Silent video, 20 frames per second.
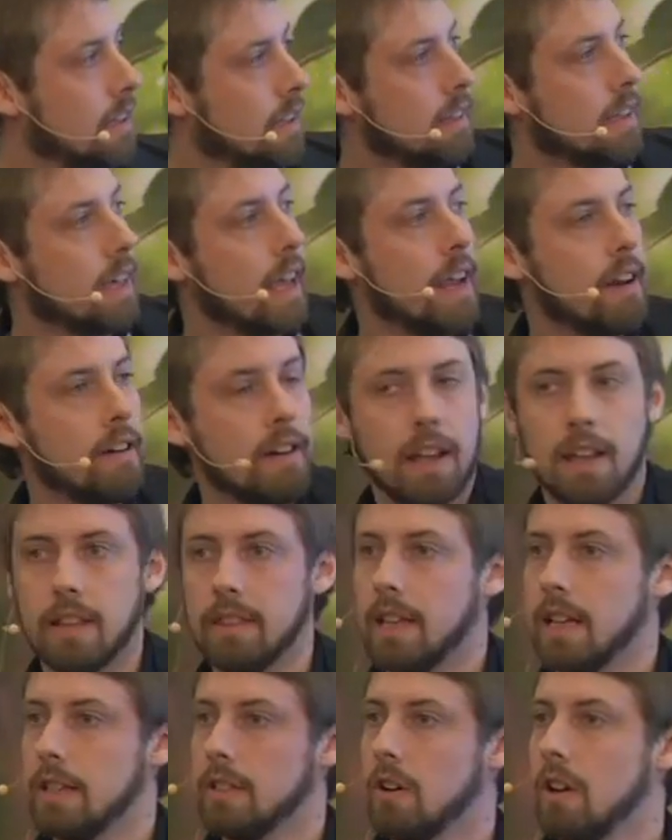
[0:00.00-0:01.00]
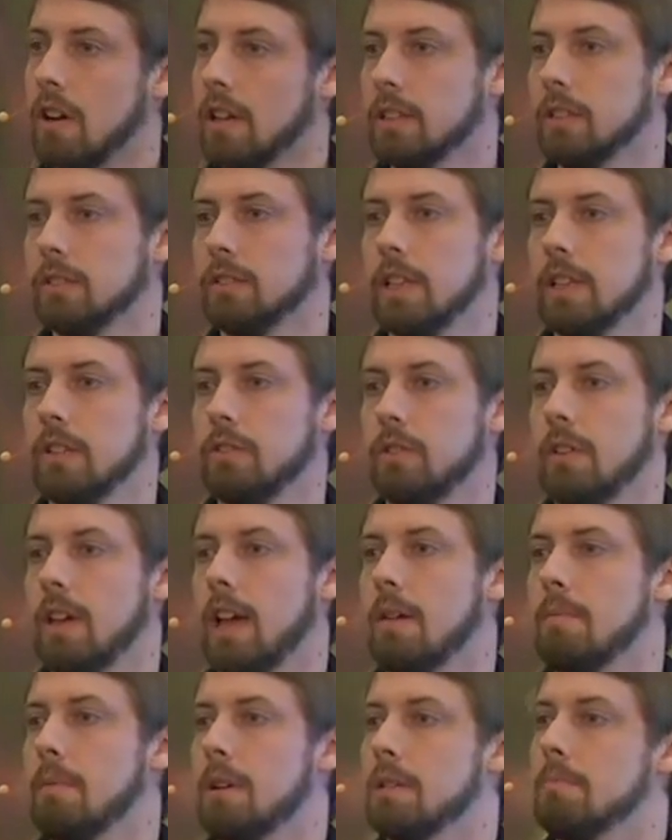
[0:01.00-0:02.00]
the area in that triangle tells you
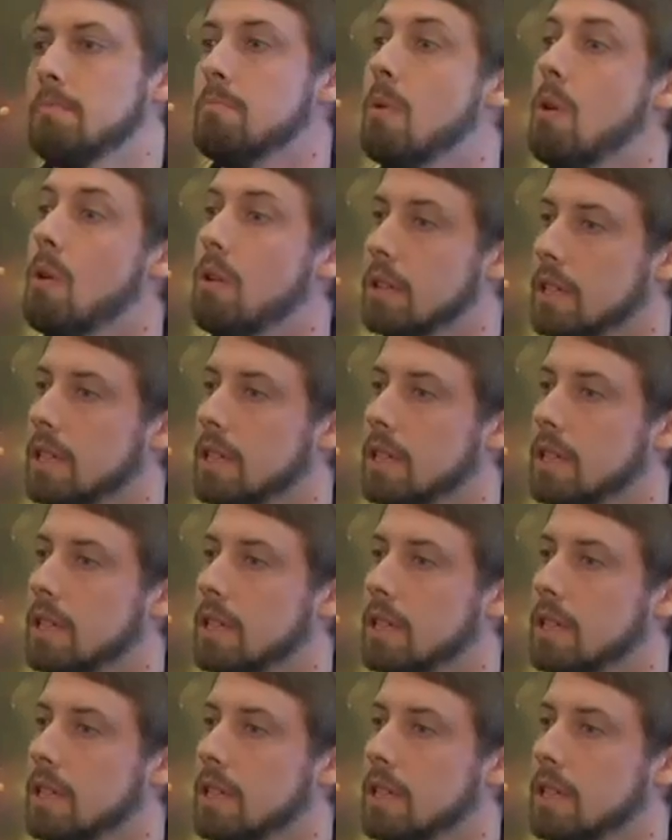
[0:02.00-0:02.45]
how much more